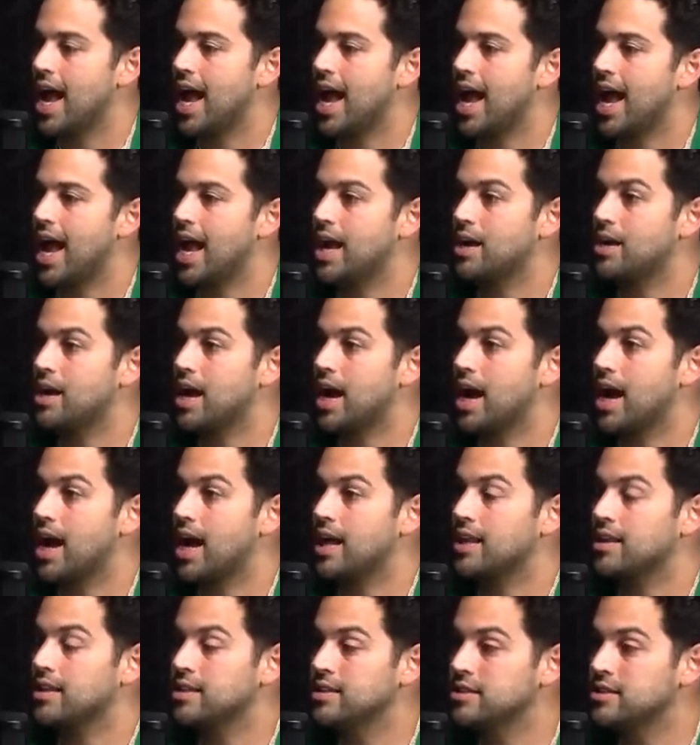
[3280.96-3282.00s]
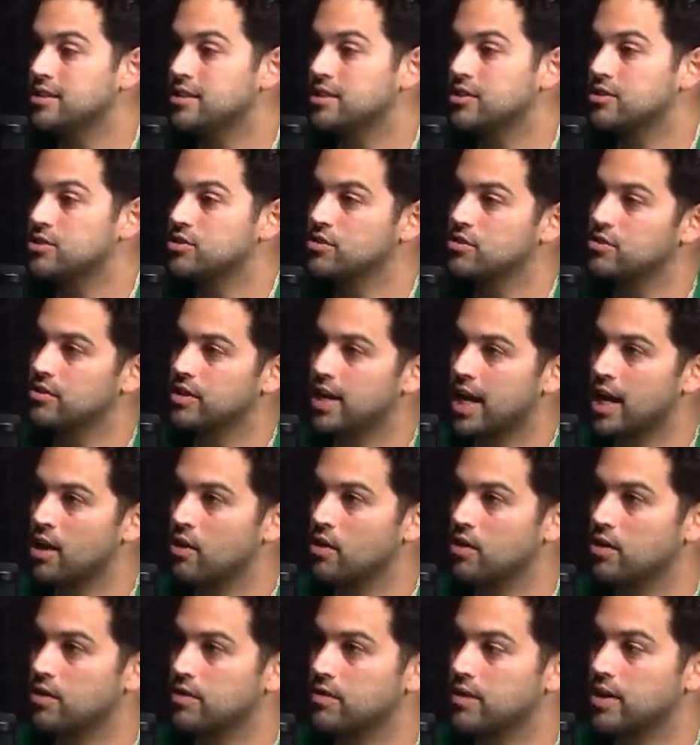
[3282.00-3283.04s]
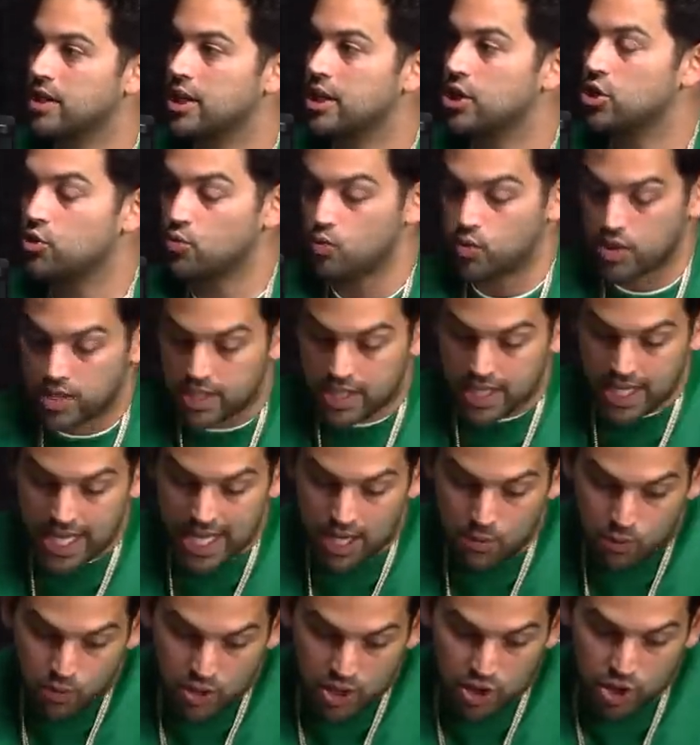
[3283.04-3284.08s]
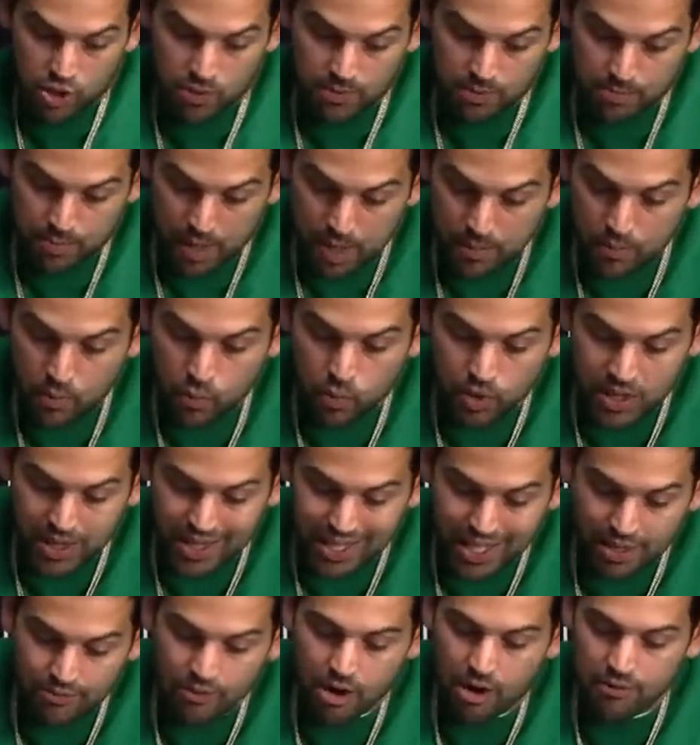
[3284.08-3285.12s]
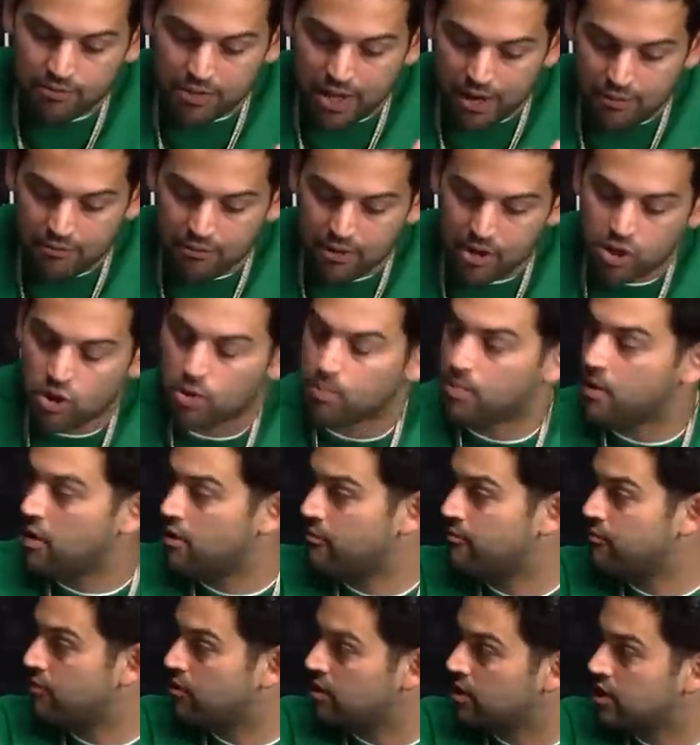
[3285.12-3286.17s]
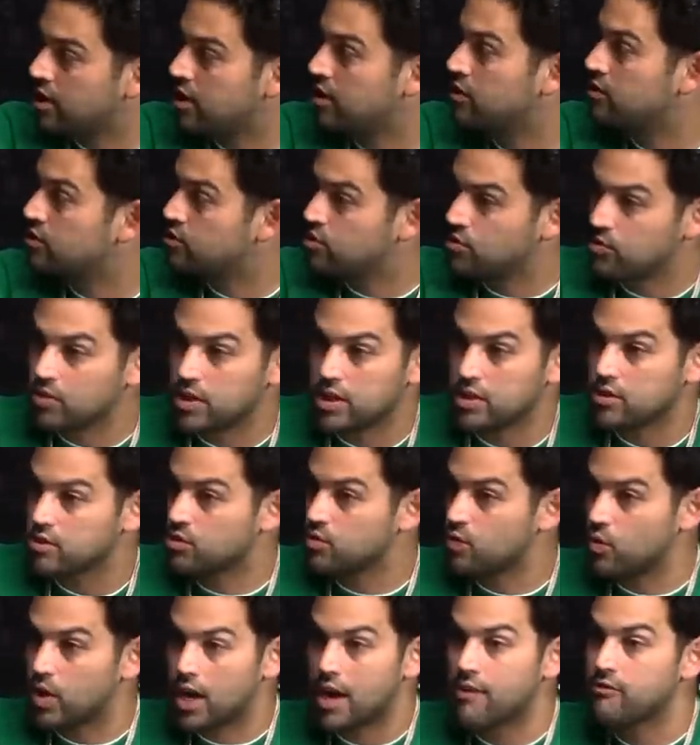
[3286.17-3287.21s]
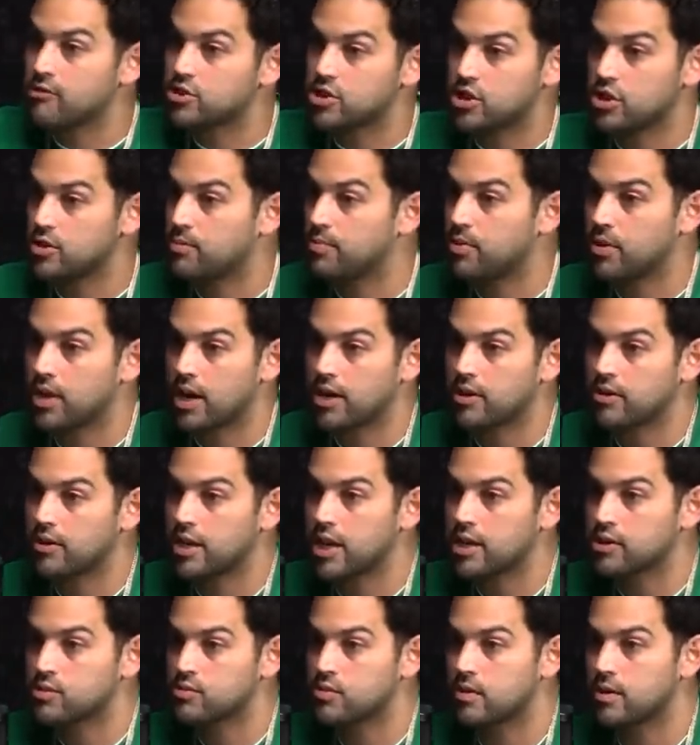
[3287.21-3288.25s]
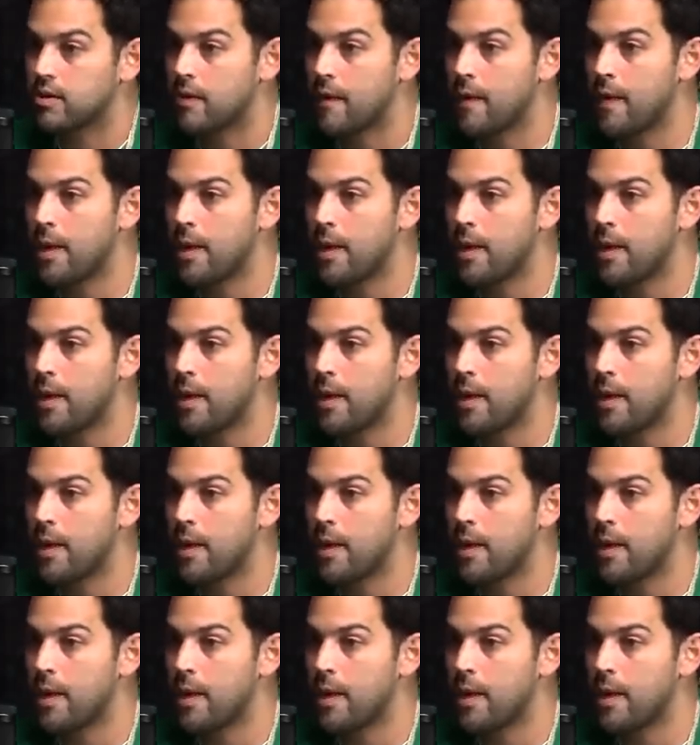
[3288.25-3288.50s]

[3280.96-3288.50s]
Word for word: and at least in a certain era, you would it would people would live off that video part for a year, two years, or right. whatever, till you put out your next one. Right.